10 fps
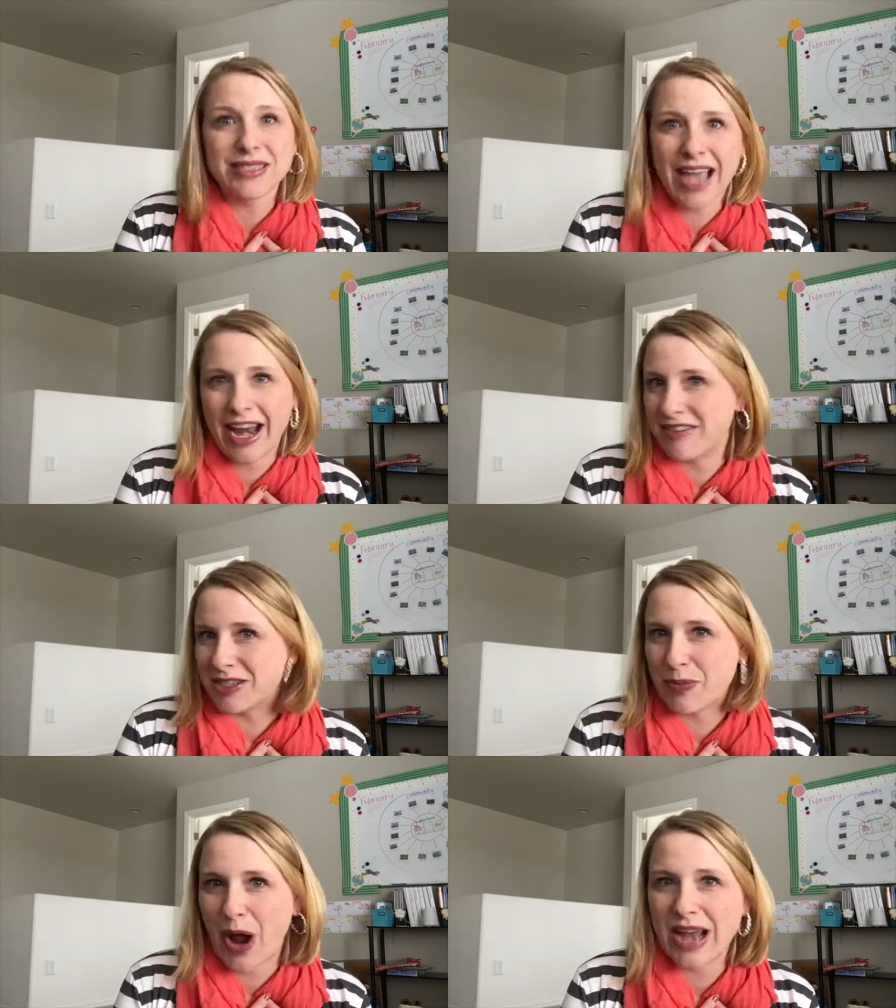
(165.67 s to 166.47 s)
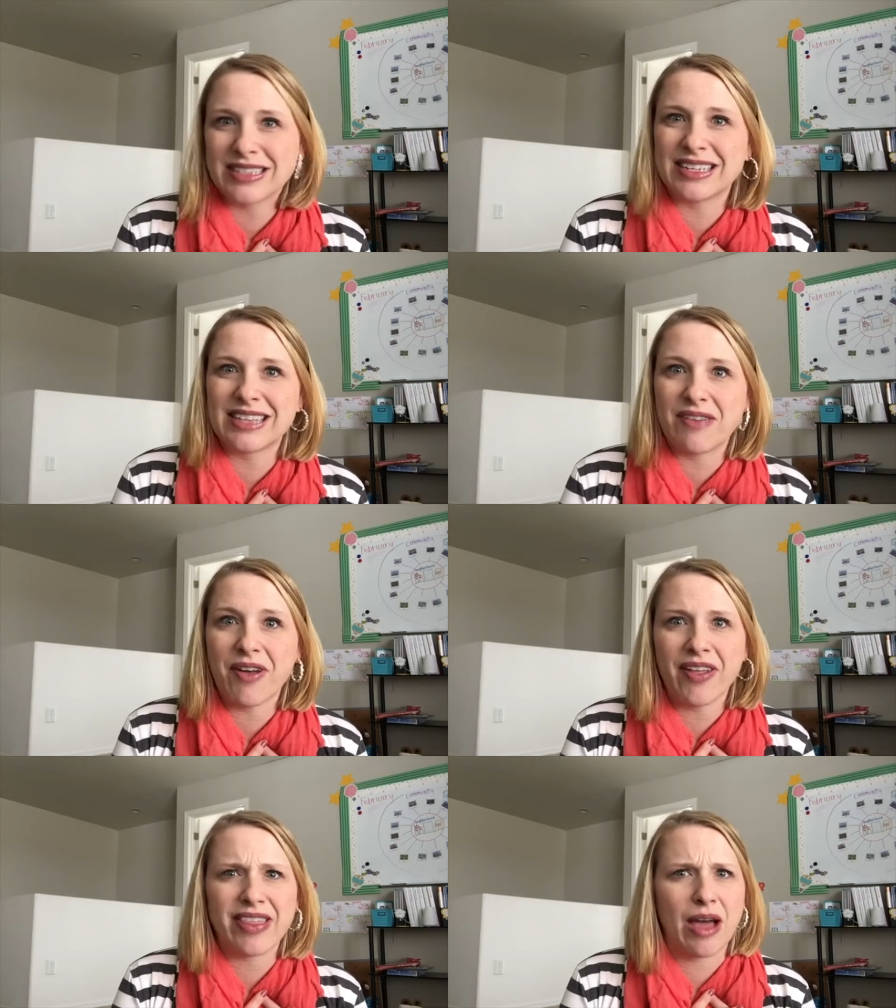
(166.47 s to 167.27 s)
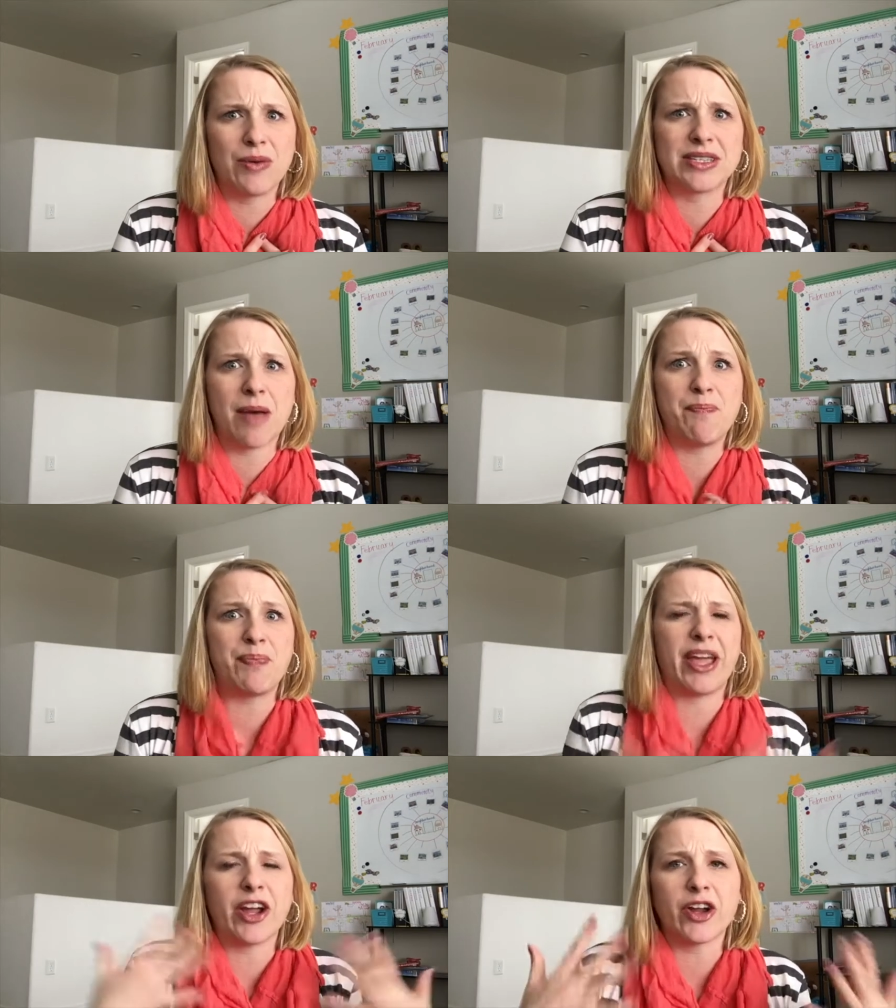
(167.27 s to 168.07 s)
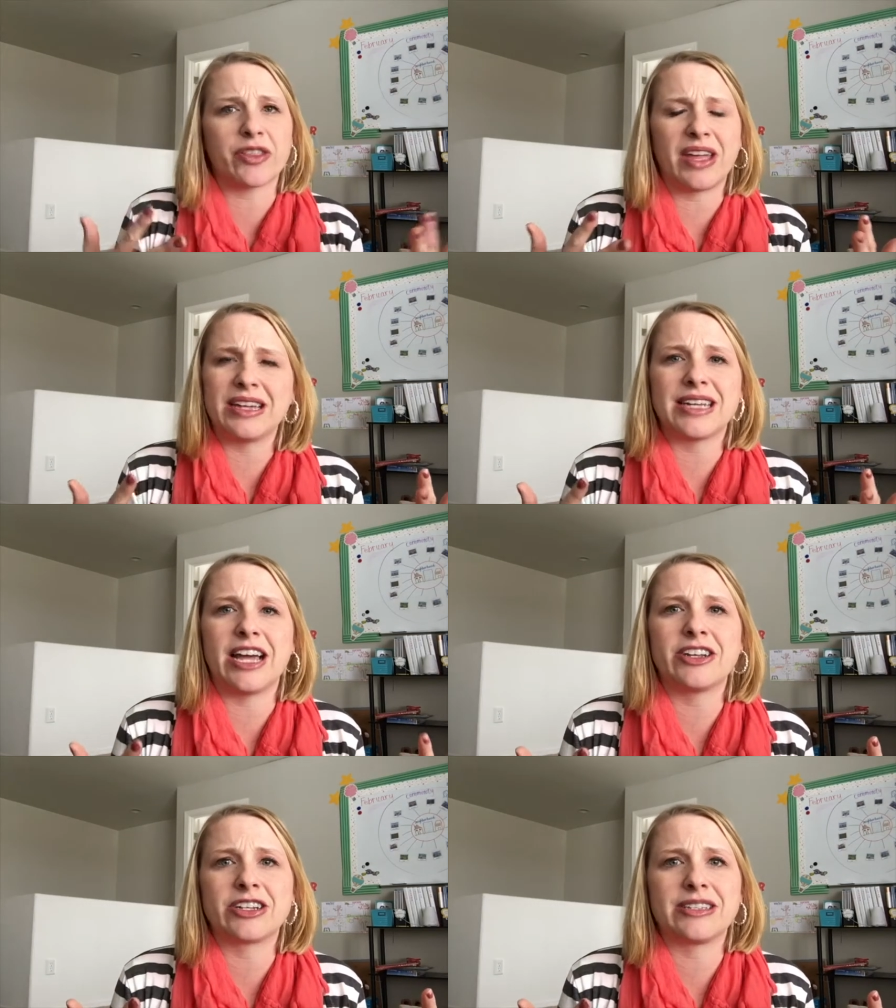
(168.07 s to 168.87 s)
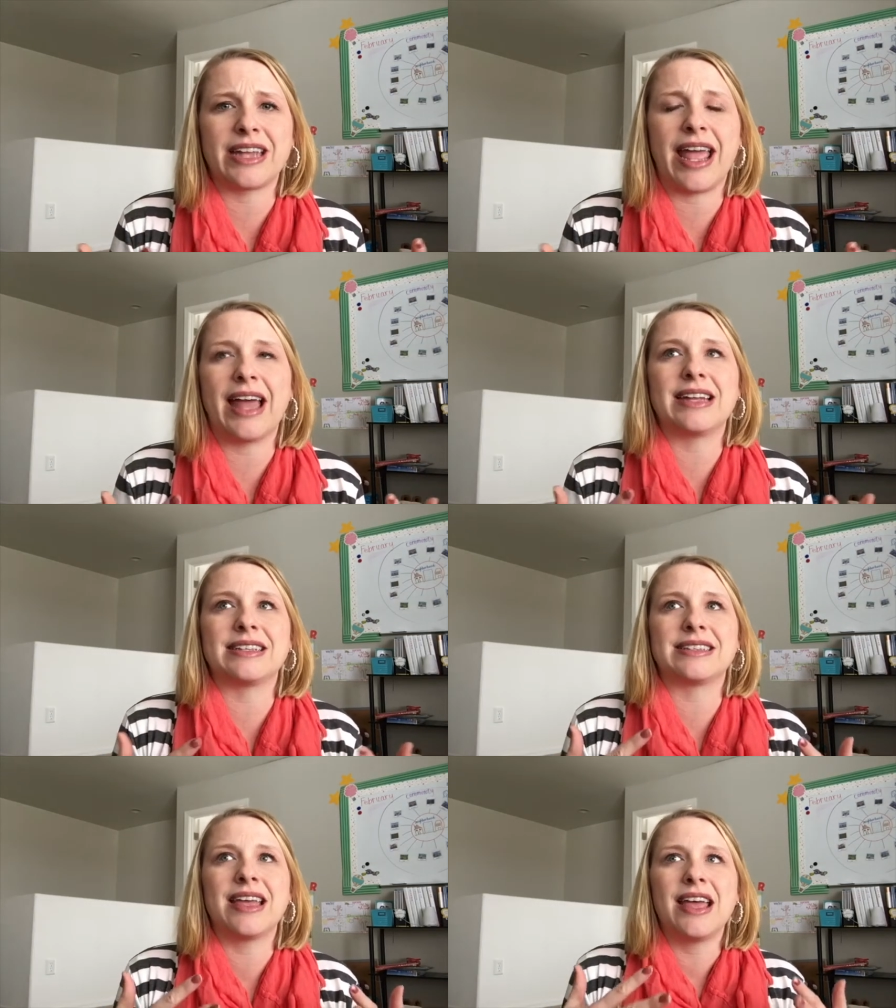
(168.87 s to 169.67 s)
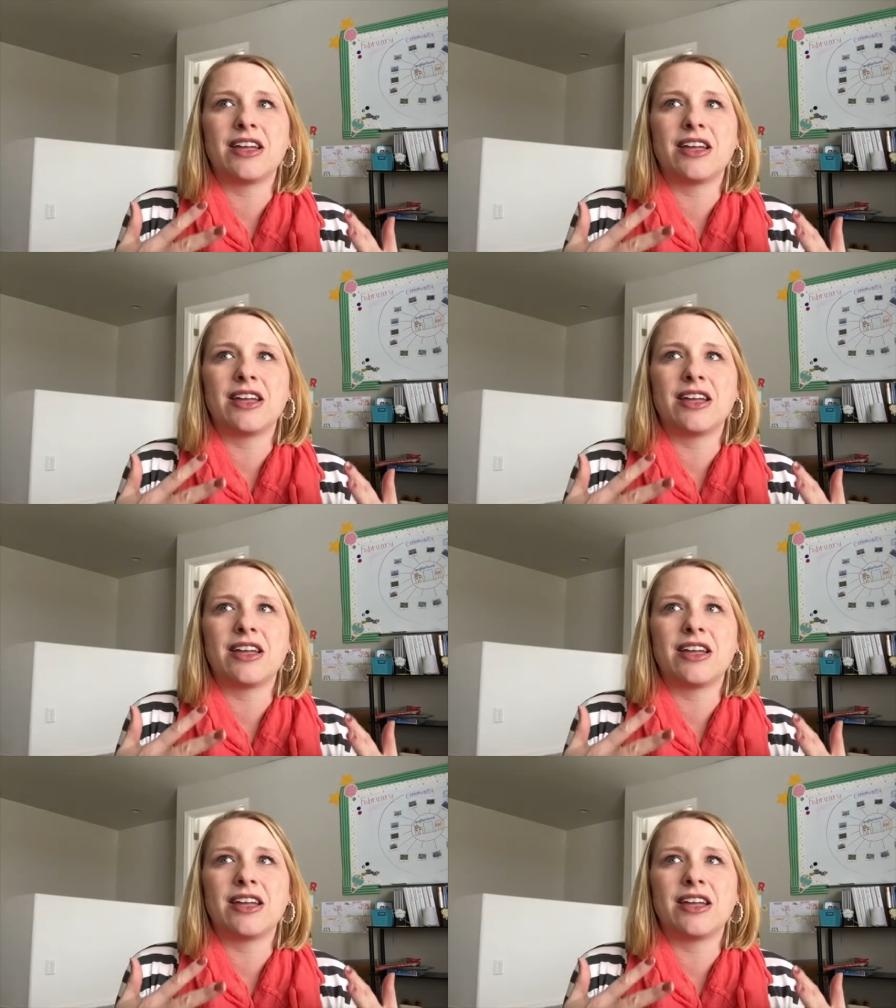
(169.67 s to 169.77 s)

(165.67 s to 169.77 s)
kind of surprised, because I felt like that was a bigger thing to understand, is,